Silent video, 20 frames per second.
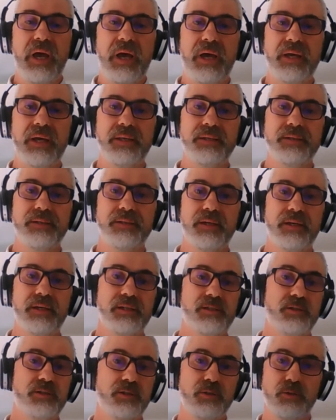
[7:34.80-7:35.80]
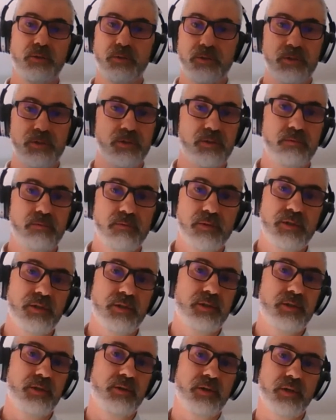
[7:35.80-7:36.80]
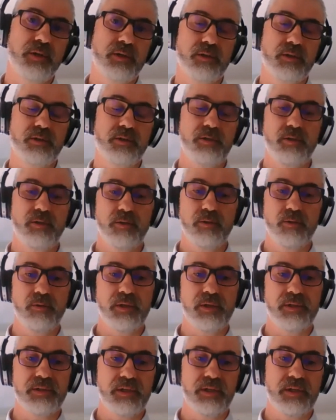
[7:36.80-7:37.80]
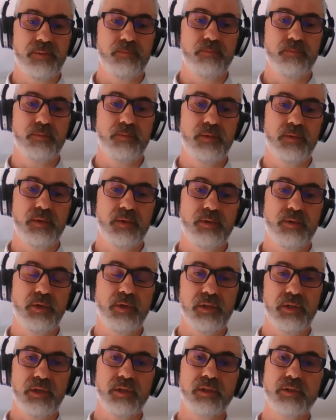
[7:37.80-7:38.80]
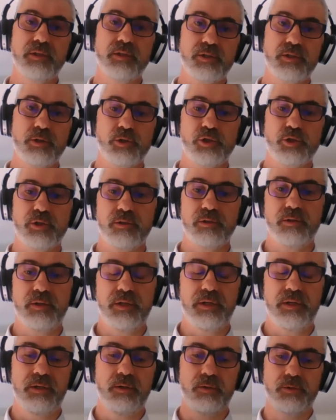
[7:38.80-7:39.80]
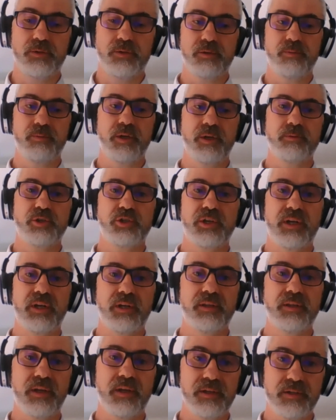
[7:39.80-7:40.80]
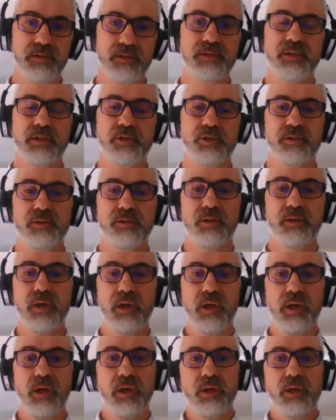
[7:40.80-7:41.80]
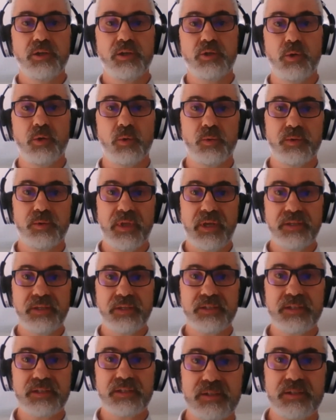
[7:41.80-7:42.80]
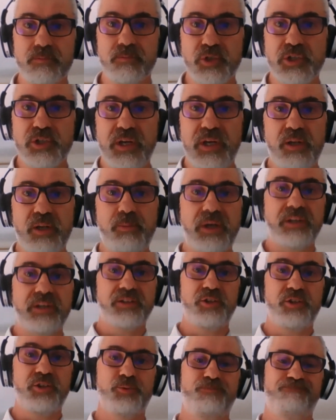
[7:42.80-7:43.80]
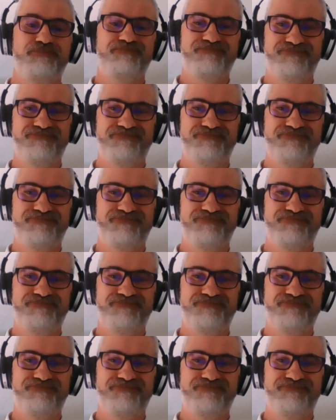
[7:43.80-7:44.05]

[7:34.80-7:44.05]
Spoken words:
and to talking to you and in the discussion hosted by Michelle at the end of the session. So thanks, Michelle, back to you.